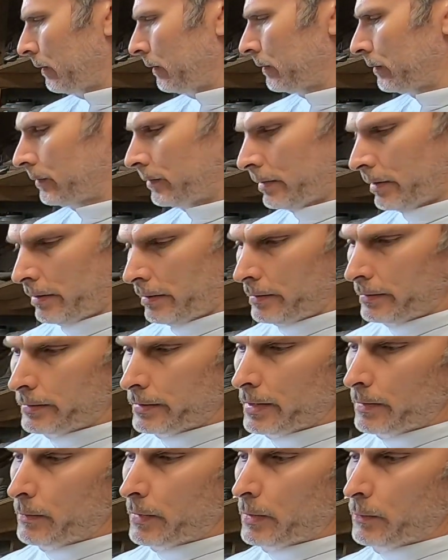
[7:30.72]
So this
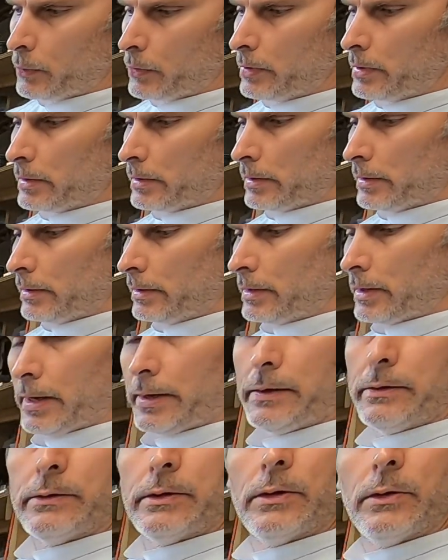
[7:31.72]
came out pretty good. I
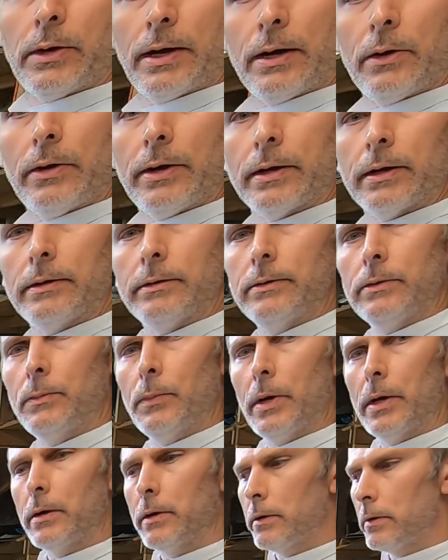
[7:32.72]
don't know how I could do
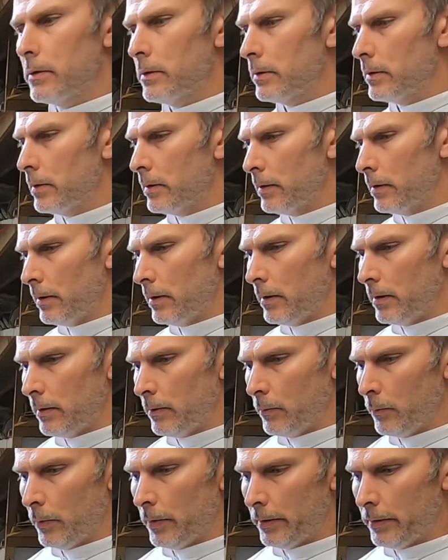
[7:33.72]
better
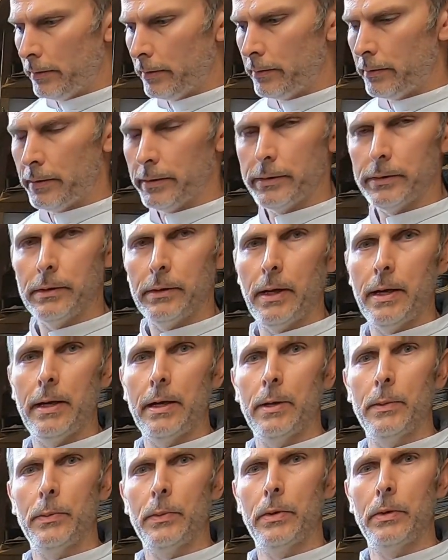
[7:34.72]
with this
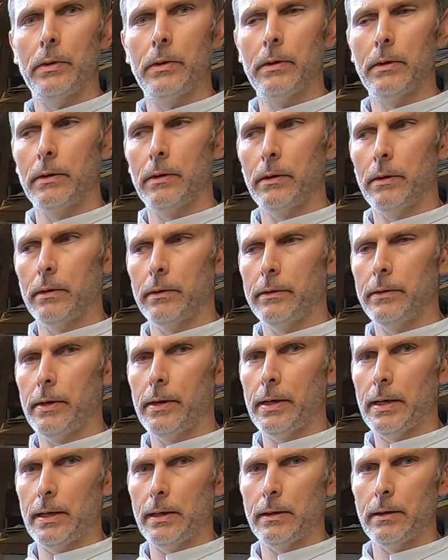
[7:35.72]
layup
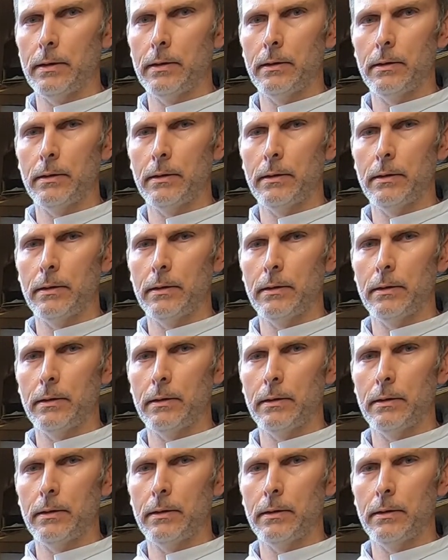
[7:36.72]
technique.